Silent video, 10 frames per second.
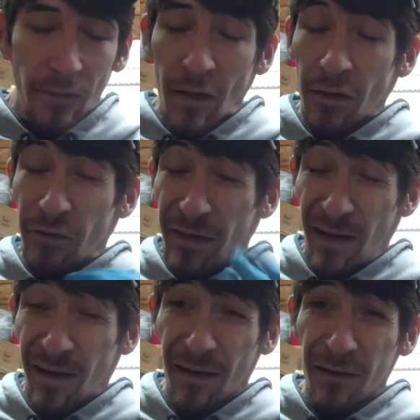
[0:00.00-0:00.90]
if you
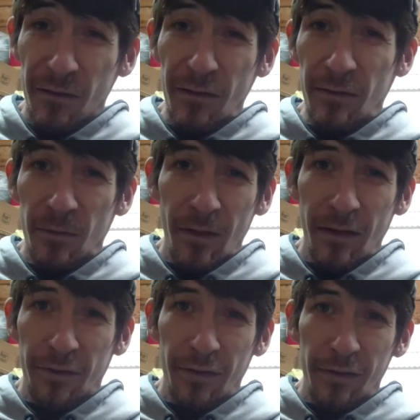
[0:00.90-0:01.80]
can't idle it,
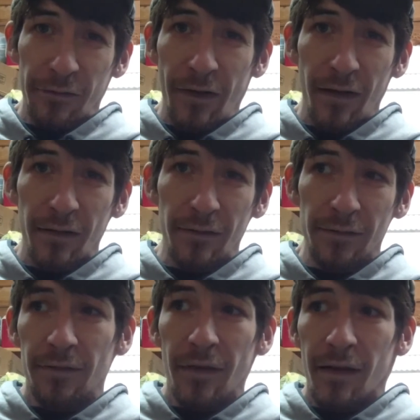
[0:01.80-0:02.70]
whatever, that's fine.
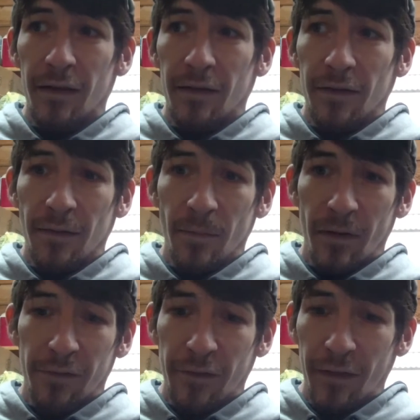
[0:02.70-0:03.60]

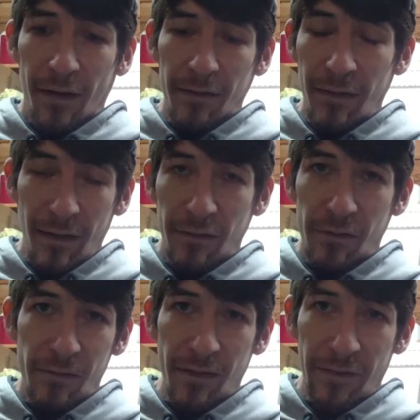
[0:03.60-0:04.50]
But for God's sakes,
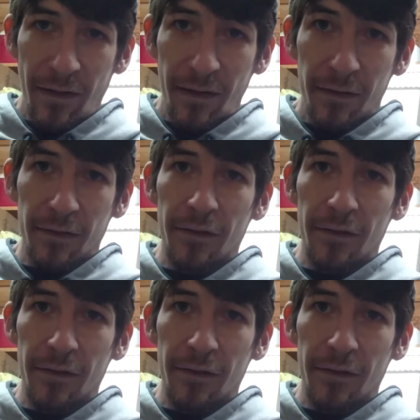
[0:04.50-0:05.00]
use synthetic.